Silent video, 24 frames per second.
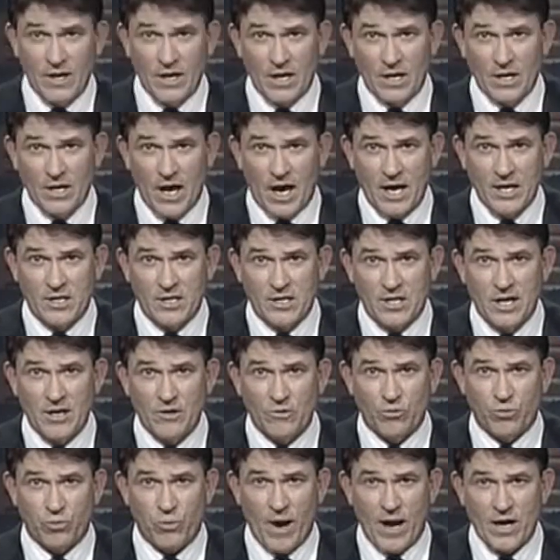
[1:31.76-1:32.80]
The uh,
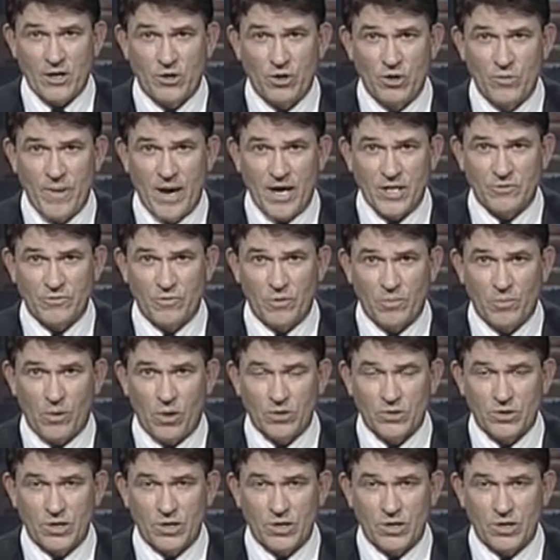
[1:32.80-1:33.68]
19th ranked UMass football